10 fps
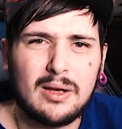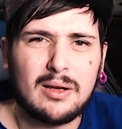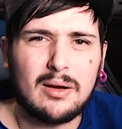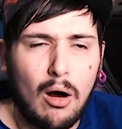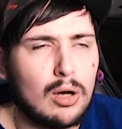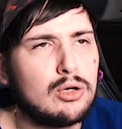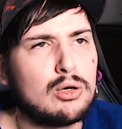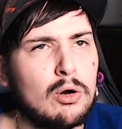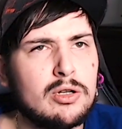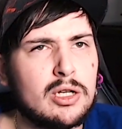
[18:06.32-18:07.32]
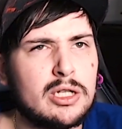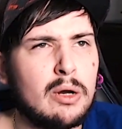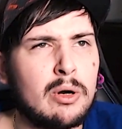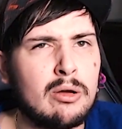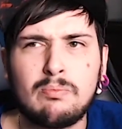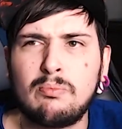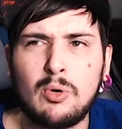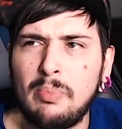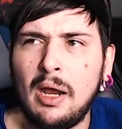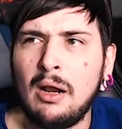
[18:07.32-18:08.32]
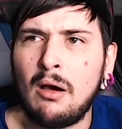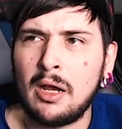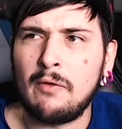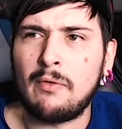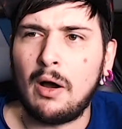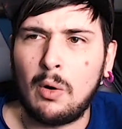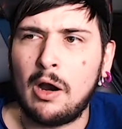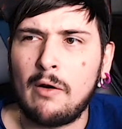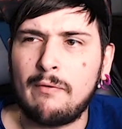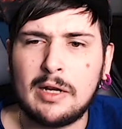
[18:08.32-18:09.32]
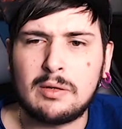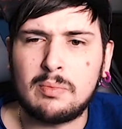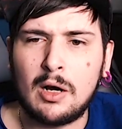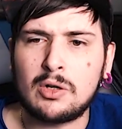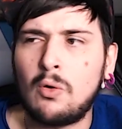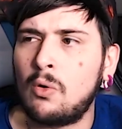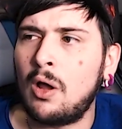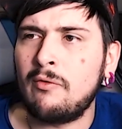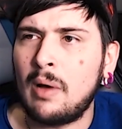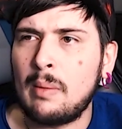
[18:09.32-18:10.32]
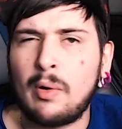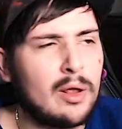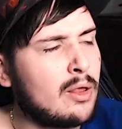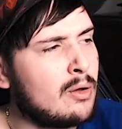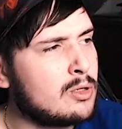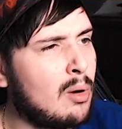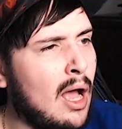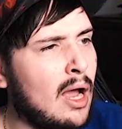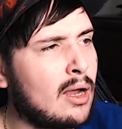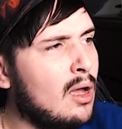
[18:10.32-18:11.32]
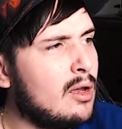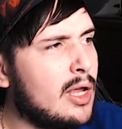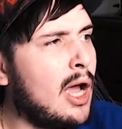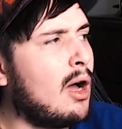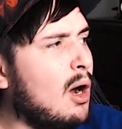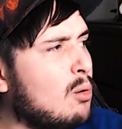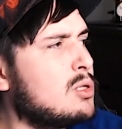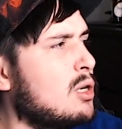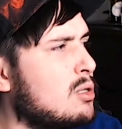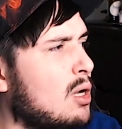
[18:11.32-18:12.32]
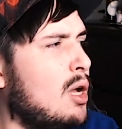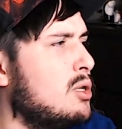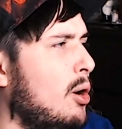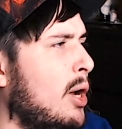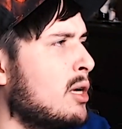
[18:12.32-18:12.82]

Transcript: "Oh, I just wanted to see what it would be like if I wear a face mask all over my body that was black. Yeah, I was just doing a